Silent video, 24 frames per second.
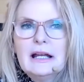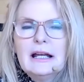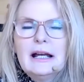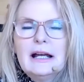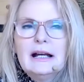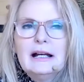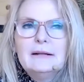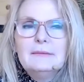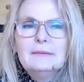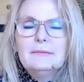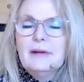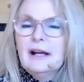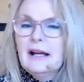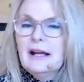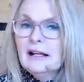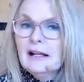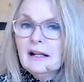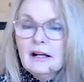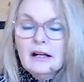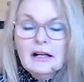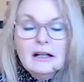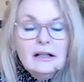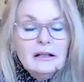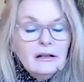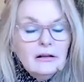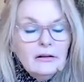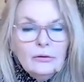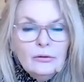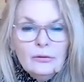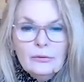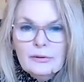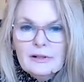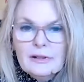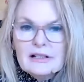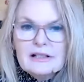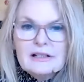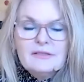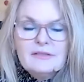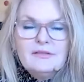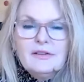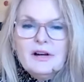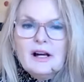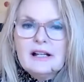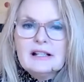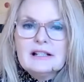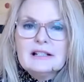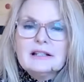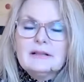Um, and I'll always
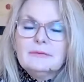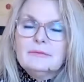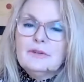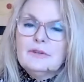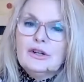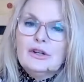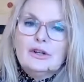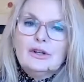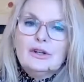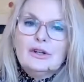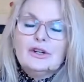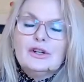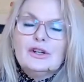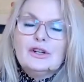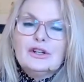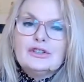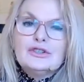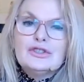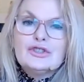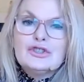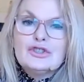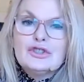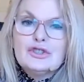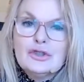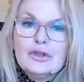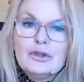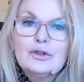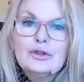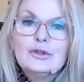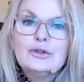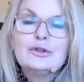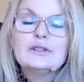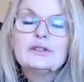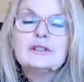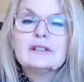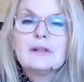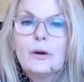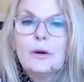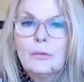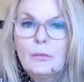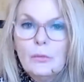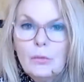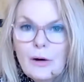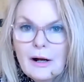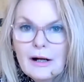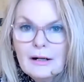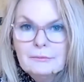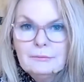advise them, you know, choose
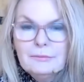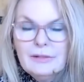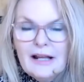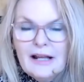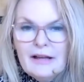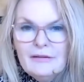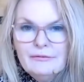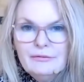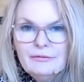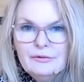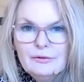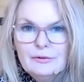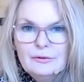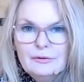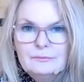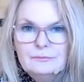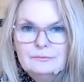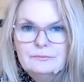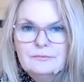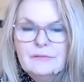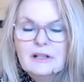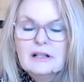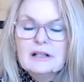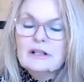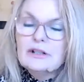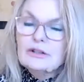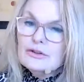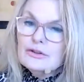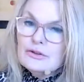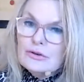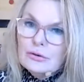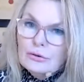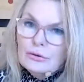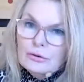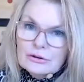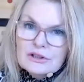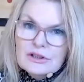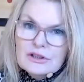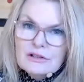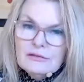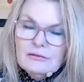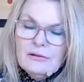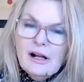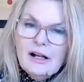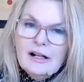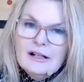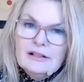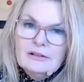one platform talk to
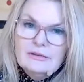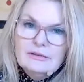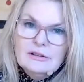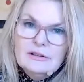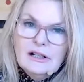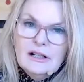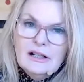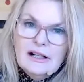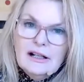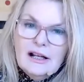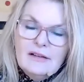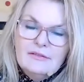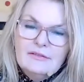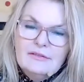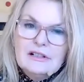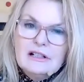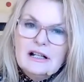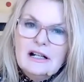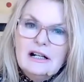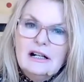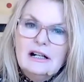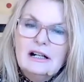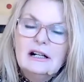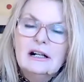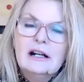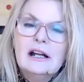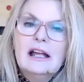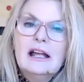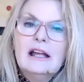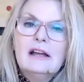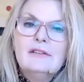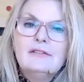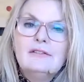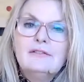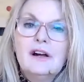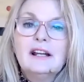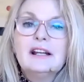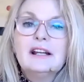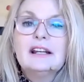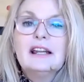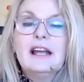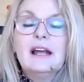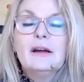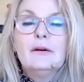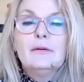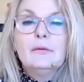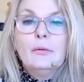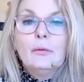your ideal client avatar, find
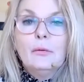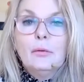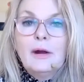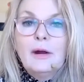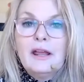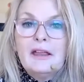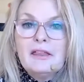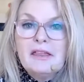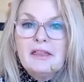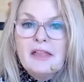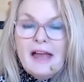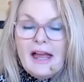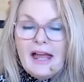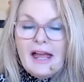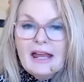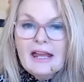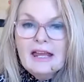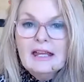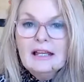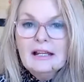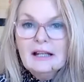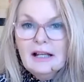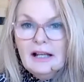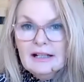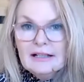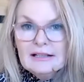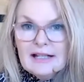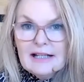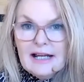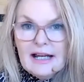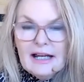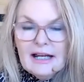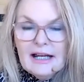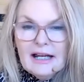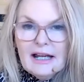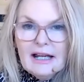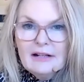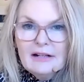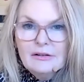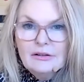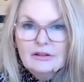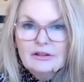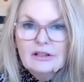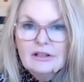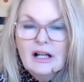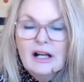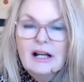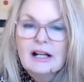out where they like to hang out
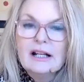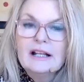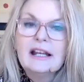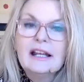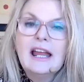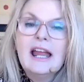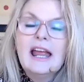online,